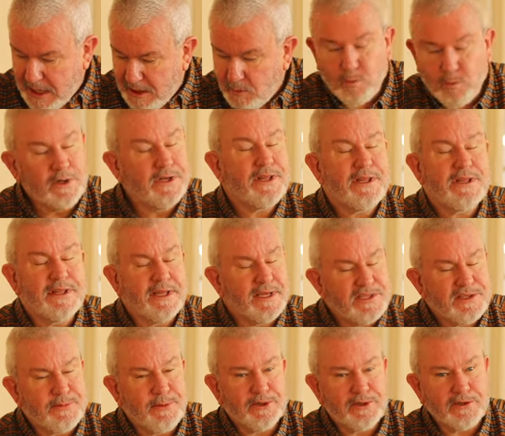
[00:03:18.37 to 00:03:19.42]
One of the
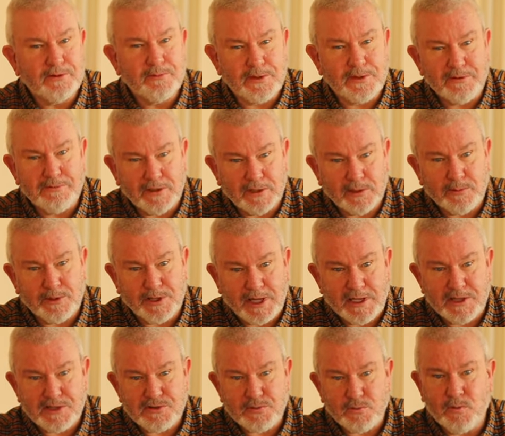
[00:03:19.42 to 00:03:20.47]
things about the company Fire
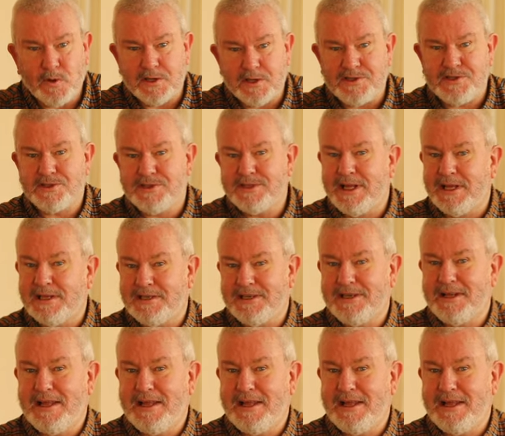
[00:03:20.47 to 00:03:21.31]
Brigades was that